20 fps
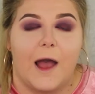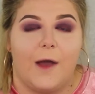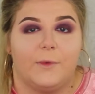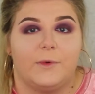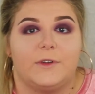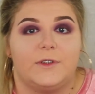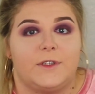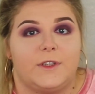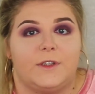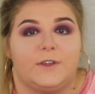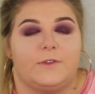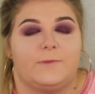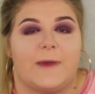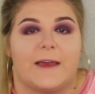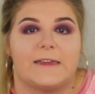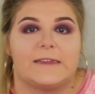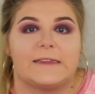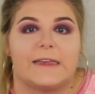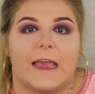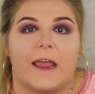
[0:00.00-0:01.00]
I will do
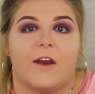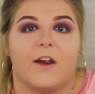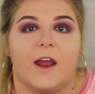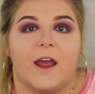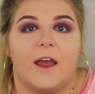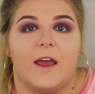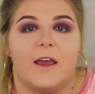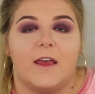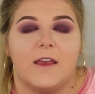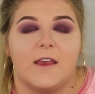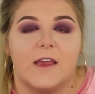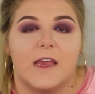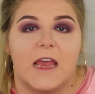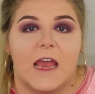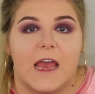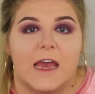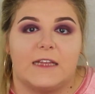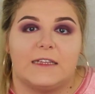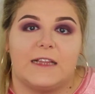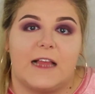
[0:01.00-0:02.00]
mascara
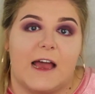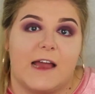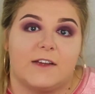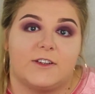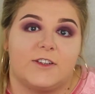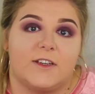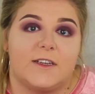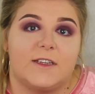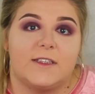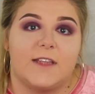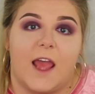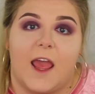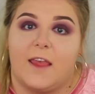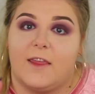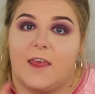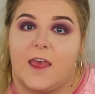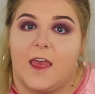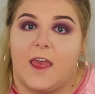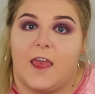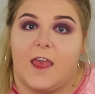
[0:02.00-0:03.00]
and lashes,
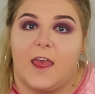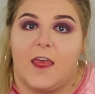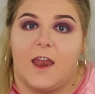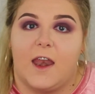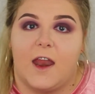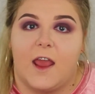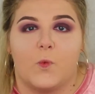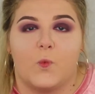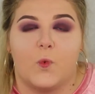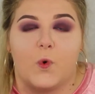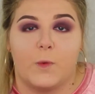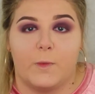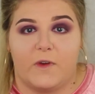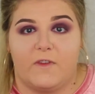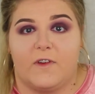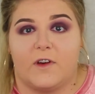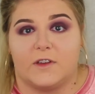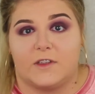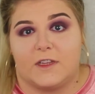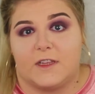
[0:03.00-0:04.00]
and then we'll
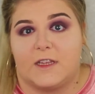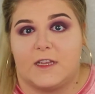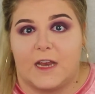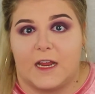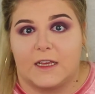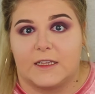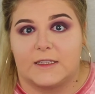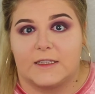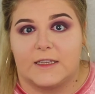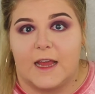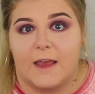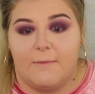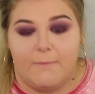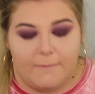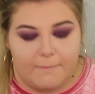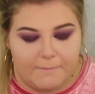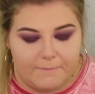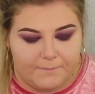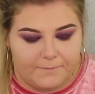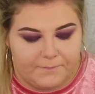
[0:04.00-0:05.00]
move on to the next step.